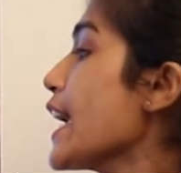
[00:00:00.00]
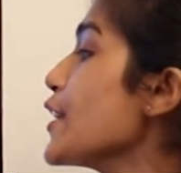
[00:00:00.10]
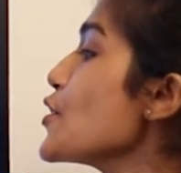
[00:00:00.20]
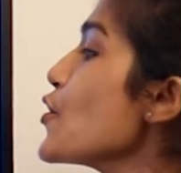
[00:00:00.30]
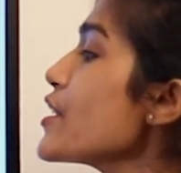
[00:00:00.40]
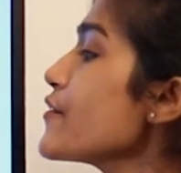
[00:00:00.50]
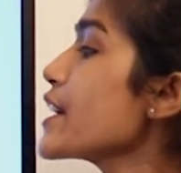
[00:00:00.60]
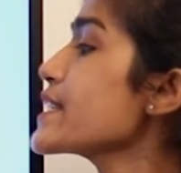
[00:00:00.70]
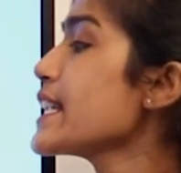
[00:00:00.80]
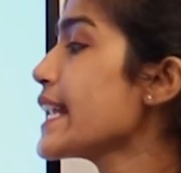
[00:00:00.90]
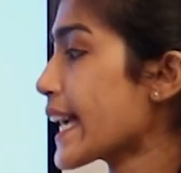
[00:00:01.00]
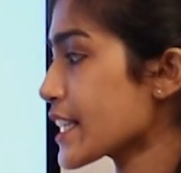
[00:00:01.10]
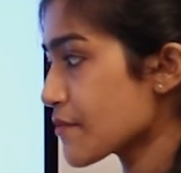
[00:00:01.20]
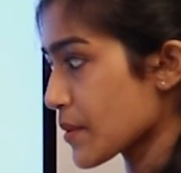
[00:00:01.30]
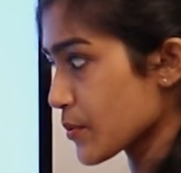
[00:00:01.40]
In universal
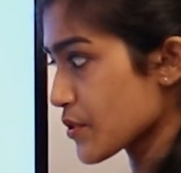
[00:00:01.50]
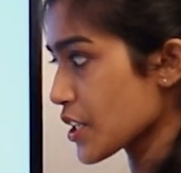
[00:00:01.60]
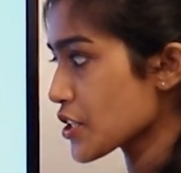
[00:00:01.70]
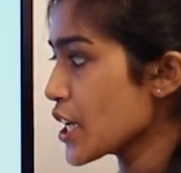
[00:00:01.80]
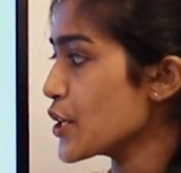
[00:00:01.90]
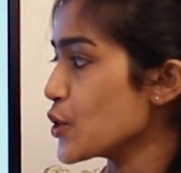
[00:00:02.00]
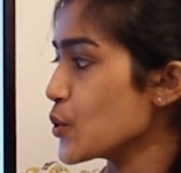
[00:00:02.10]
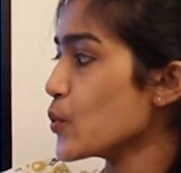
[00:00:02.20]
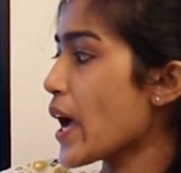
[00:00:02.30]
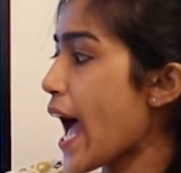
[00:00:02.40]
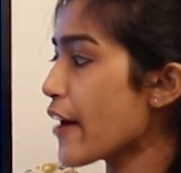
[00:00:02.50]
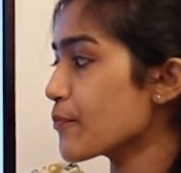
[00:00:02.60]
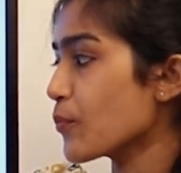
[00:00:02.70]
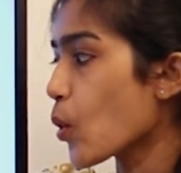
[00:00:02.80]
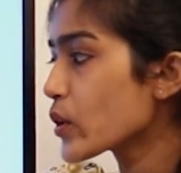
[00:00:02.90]
negative proposition, you
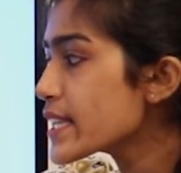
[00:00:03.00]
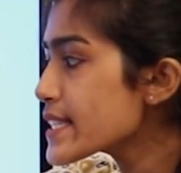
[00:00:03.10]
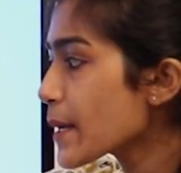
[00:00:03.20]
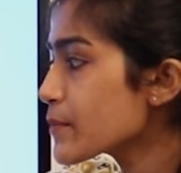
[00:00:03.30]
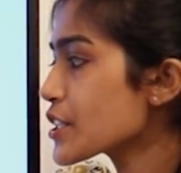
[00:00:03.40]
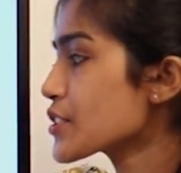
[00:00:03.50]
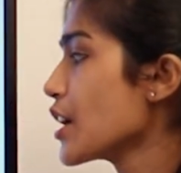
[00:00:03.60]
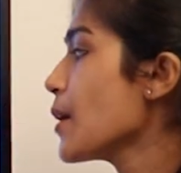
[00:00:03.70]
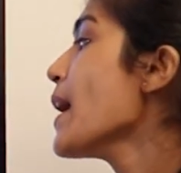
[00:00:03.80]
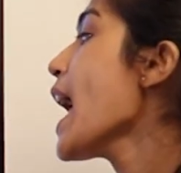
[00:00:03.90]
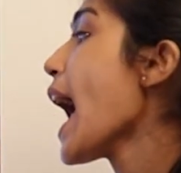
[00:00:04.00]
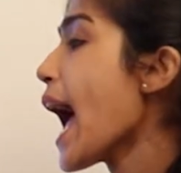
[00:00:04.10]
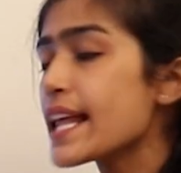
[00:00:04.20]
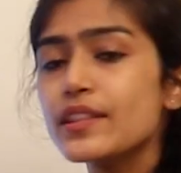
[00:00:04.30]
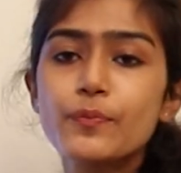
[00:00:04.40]
have both the subject term
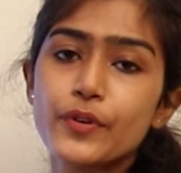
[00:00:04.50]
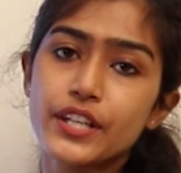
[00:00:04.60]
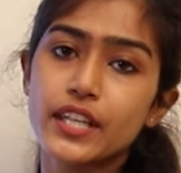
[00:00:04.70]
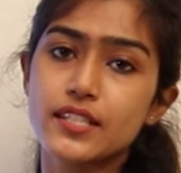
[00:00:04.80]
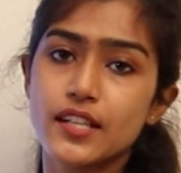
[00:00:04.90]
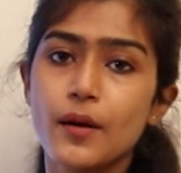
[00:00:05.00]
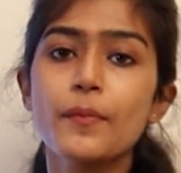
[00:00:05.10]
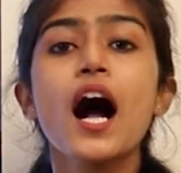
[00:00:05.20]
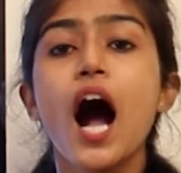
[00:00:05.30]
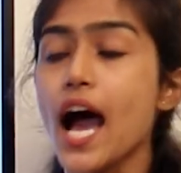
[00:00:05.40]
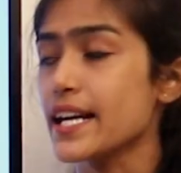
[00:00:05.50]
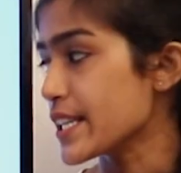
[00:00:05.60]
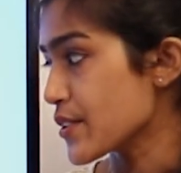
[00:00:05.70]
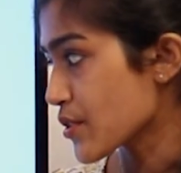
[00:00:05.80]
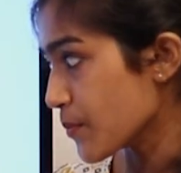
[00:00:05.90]
and the predicate term are
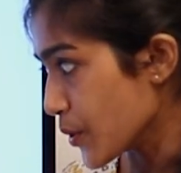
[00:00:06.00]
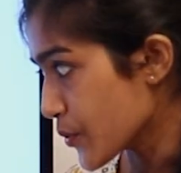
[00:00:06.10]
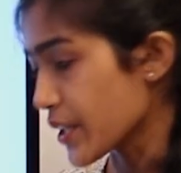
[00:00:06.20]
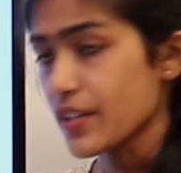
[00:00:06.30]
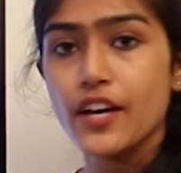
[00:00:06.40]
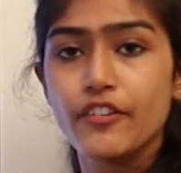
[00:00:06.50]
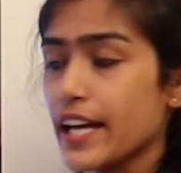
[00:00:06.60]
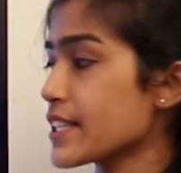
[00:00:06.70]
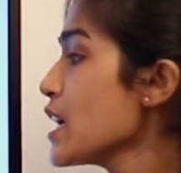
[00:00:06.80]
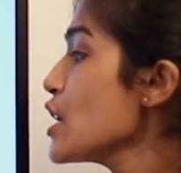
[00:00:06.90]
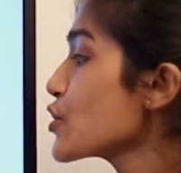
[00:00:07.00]
distributed, right.